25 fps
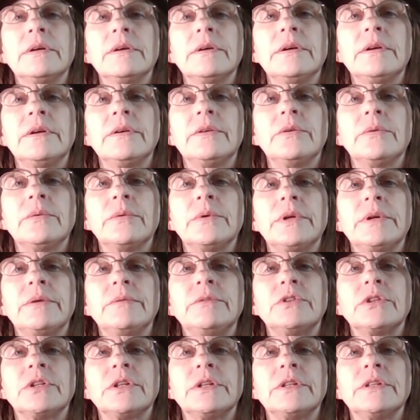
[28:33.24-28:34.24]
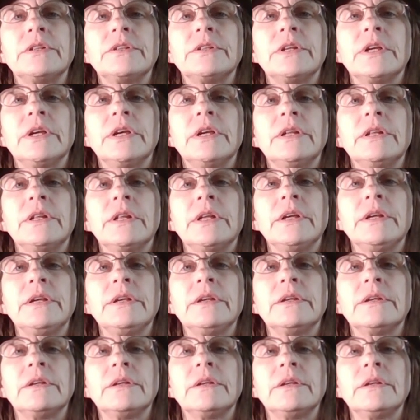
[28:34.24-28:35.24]
I don't know what I'm trying to say. Like
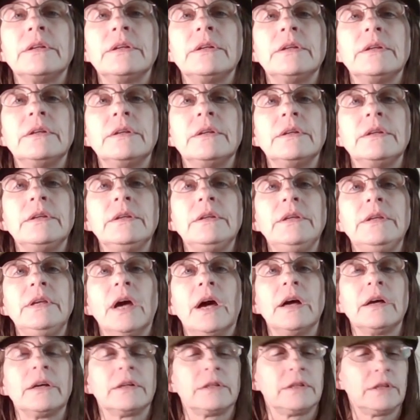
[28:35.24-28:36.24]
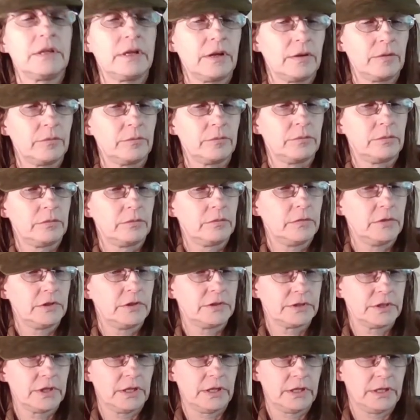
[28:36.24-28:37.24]
yacht club.
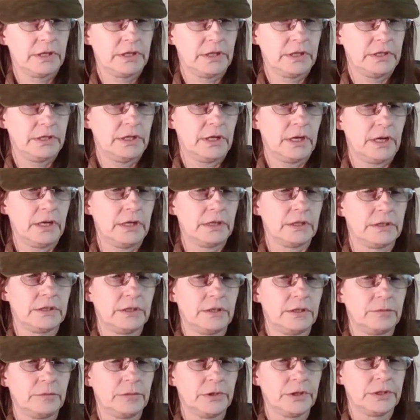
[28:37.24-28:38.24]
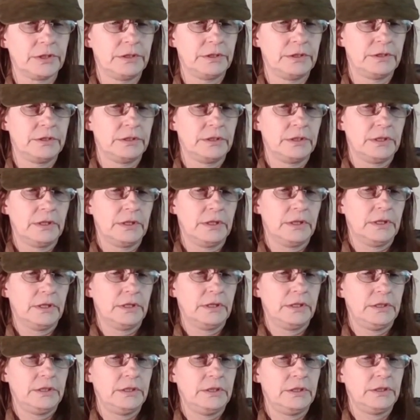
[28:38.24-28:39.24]
It's got like a yacht club looking,
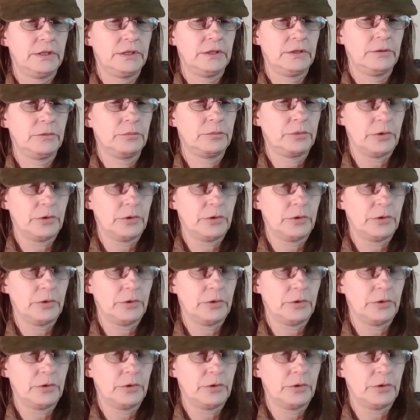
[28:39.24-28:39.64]
you know,